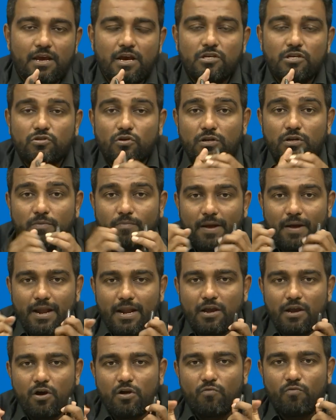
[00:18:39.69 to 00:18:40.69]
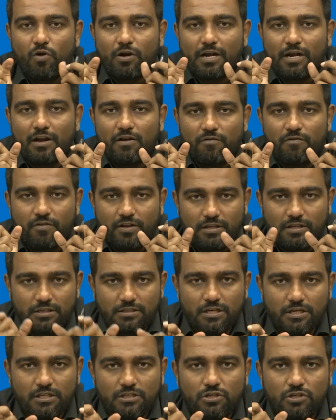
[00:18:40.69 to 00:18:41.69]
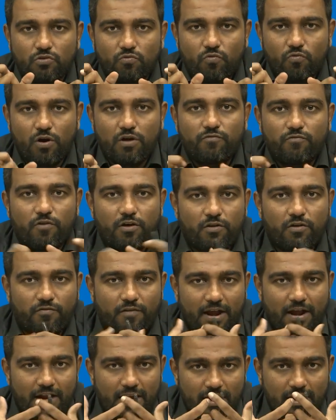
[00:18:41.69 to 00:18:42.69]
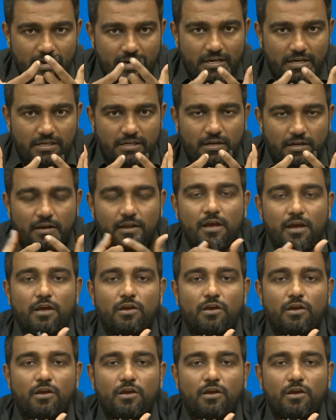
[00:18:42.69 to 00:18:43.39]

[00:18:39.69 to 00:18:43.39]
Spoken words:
So depending on what kind of resistance you want for a final heater,